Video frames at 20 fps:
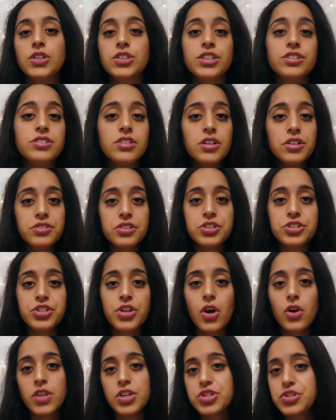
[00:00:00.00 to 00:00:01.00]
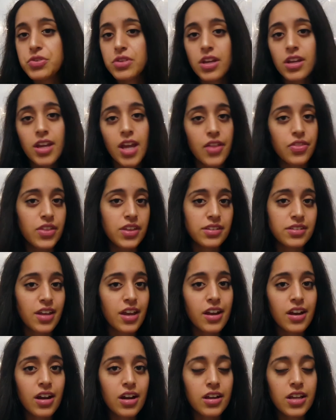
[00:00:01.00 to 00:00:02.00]
it just goes to show that you can get this
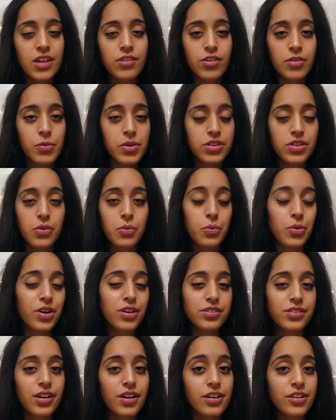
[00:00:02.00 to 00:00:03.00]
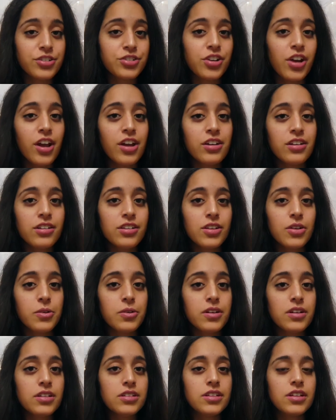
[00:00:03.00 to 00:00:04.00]
hair even with the worst hair dryer in the
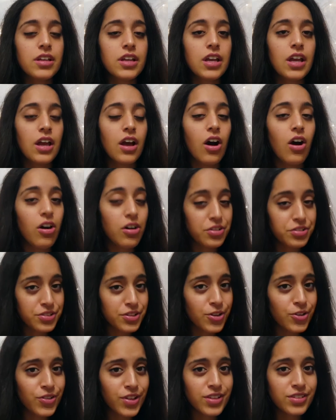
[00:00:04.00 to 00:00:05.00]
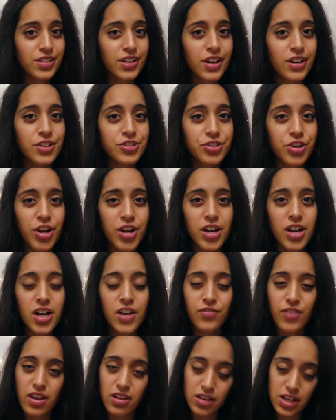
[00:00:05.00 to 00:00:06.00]
world. Also, this hair dryer,
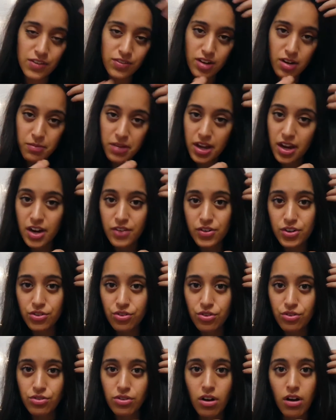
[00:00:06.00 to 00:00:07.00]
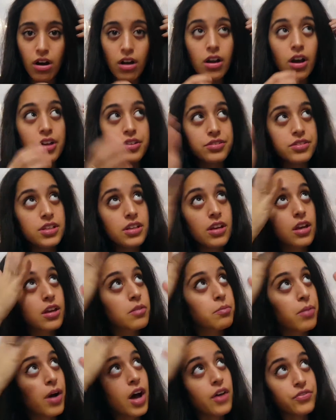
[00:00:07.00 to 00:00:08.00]
if I leave it on my hair for too long, I'll see
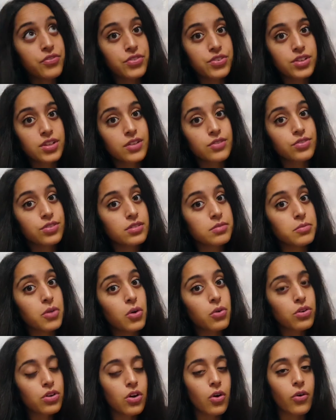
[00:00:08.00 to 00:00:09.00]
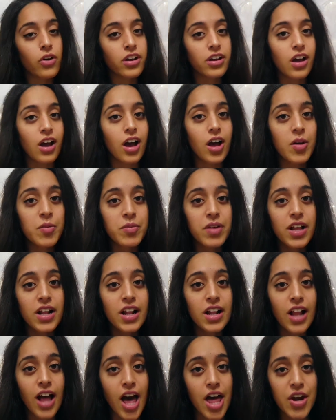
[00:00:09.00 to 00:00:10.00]
like puffs of smoke going up.
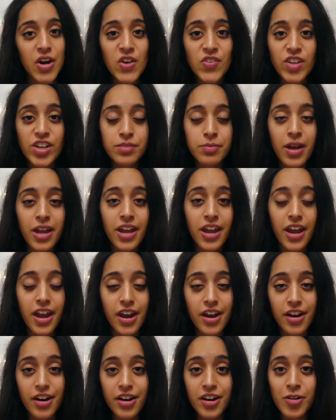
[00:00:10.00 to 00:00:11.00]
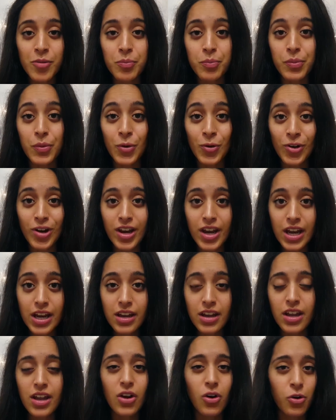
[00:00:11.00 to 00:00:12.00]
I don't know if that's my hair
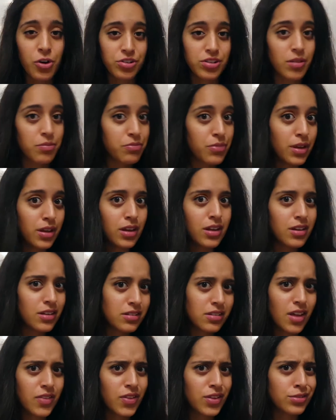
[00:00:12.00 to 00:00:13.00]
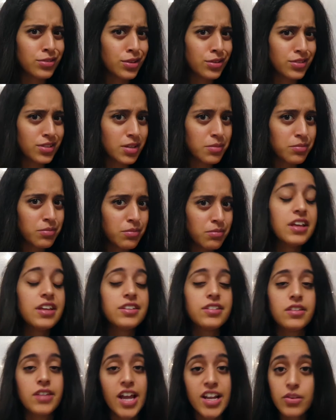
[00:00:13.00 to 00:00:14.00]
burning or something inside the system.
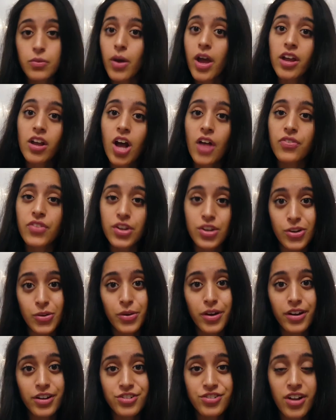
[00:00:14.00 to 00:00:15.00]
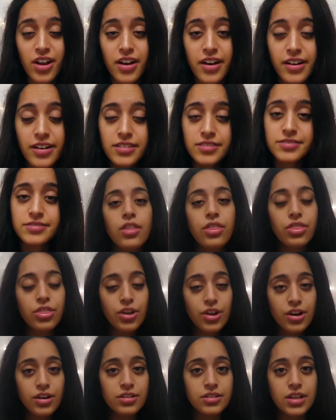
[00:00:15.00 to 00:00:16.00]
So that's why I got the new hair dryer.
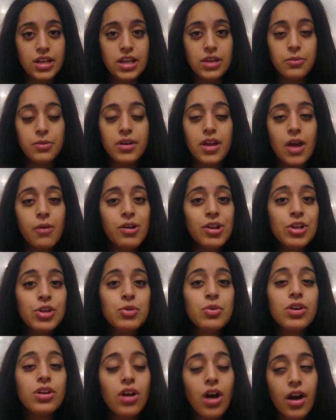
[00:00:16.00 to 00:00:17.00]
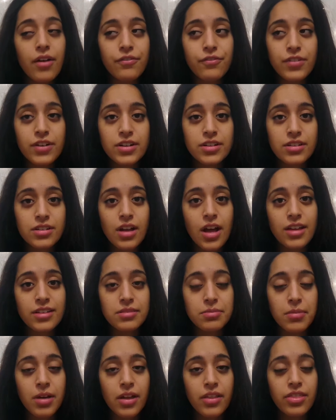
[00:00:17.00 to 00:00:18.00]
Thirdly, when I went to a conference last
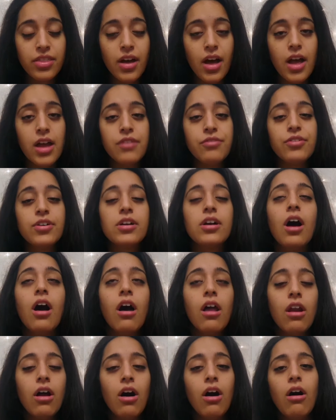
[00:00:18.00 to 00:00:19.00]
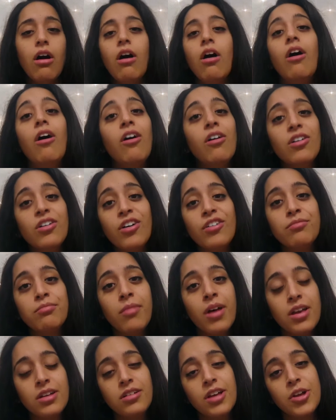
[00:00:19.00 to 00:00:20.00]
month, I forgot all of
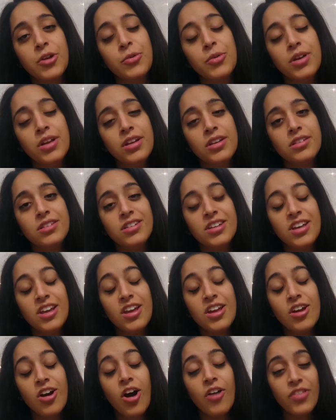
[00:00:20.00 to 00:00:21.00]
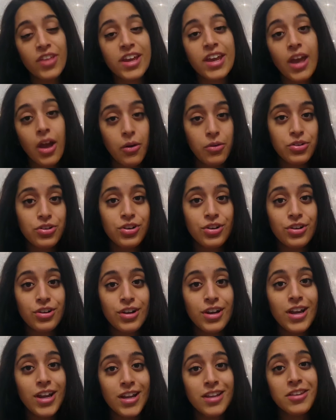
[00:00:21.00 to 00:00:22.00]
my liquids on the counter
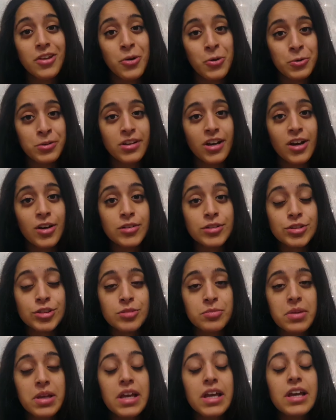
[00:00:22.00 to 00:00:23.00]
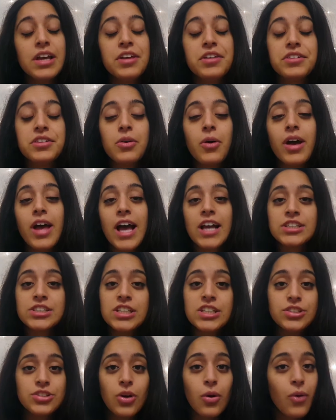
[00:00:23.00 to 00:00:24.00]
in the hotel room. So I
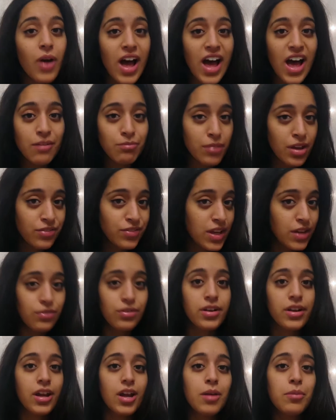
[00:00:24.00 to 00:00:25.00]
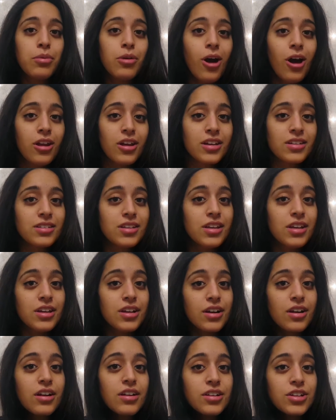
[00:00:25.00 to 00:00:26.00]
actually don't have my favorite hair products
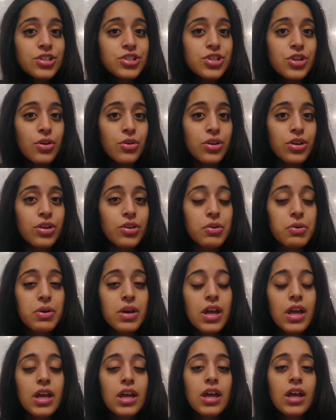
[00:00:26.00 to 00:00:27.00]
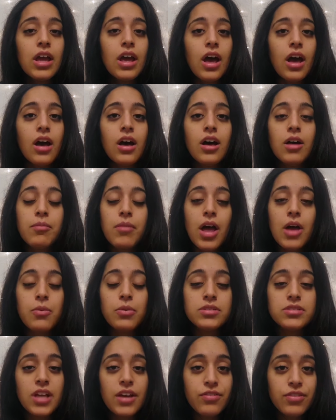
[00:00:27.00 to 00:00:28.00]
here to show you. I will
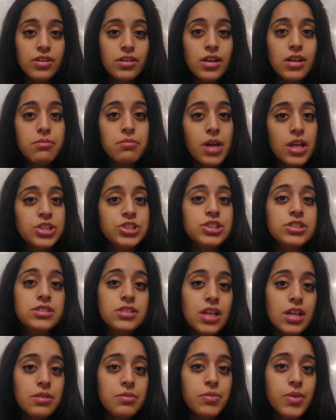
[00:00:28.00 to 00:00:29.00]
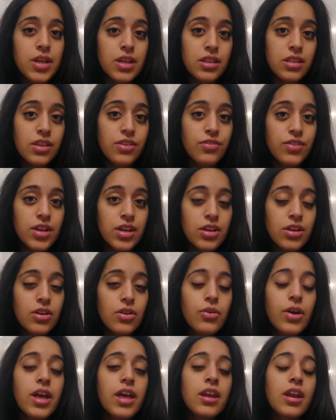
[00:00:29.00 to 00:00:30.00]
definitely mention them in the video
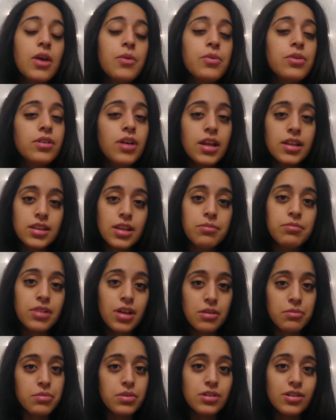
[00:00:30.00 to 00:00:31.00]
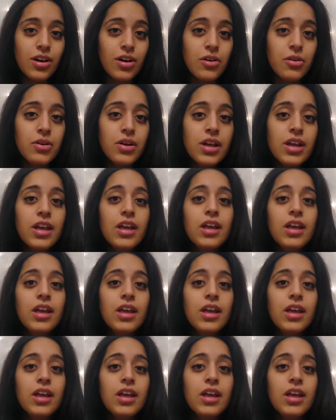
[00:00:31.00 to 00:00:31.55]
and I will link them down below.